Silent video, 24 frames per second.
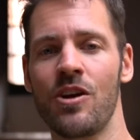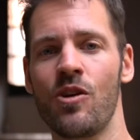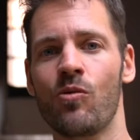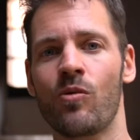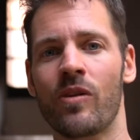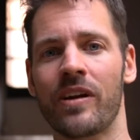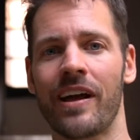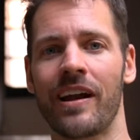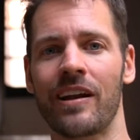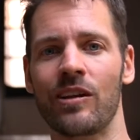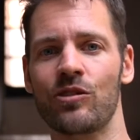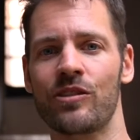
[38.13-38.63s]

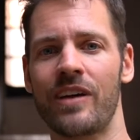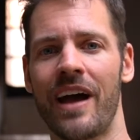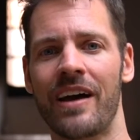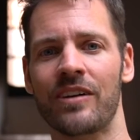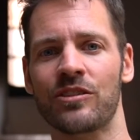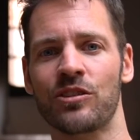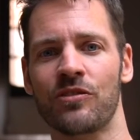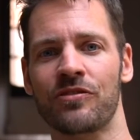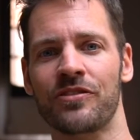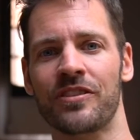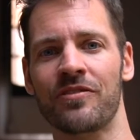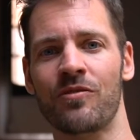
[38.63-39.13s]
When I look
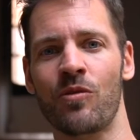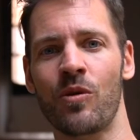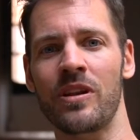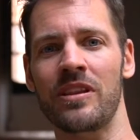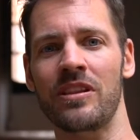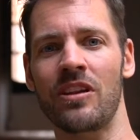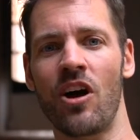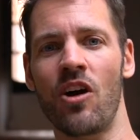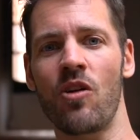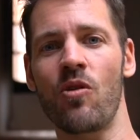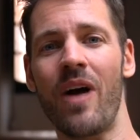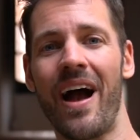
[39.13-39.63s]
out of the
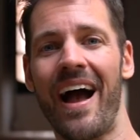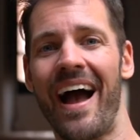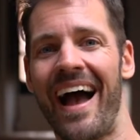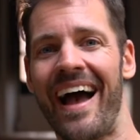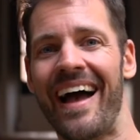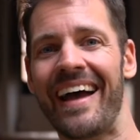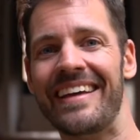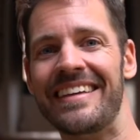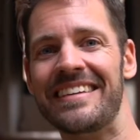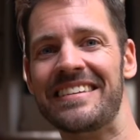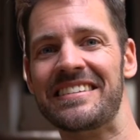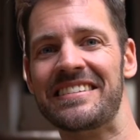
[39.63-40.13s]
window,
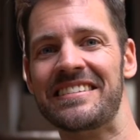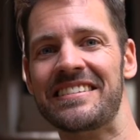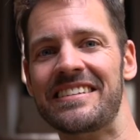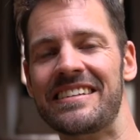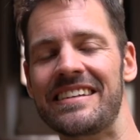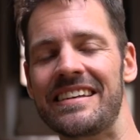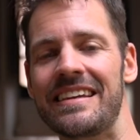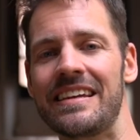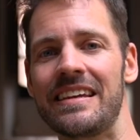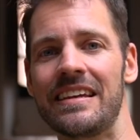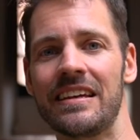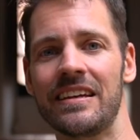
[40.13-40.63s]
I
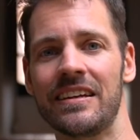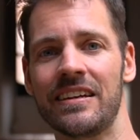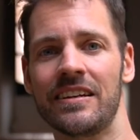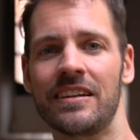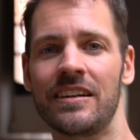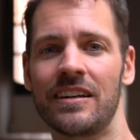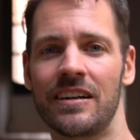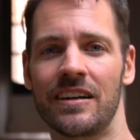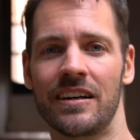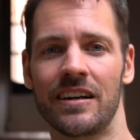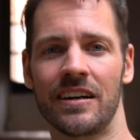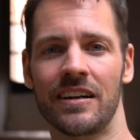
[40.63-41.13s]
see
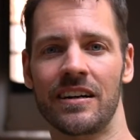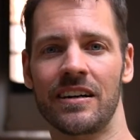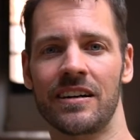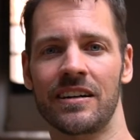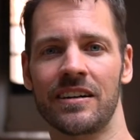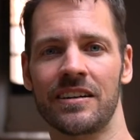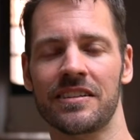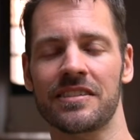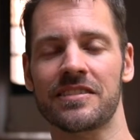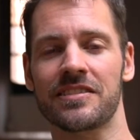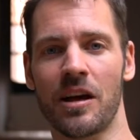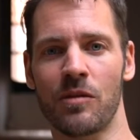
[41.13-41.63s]

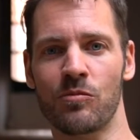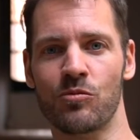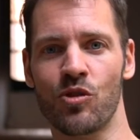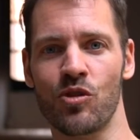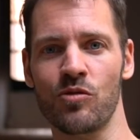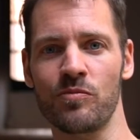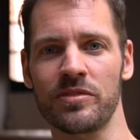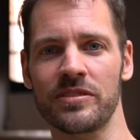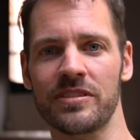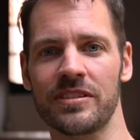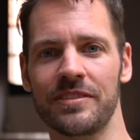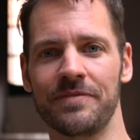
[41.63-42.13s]
some
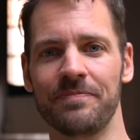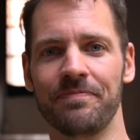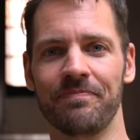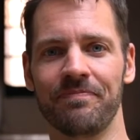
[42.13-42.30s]
rooms,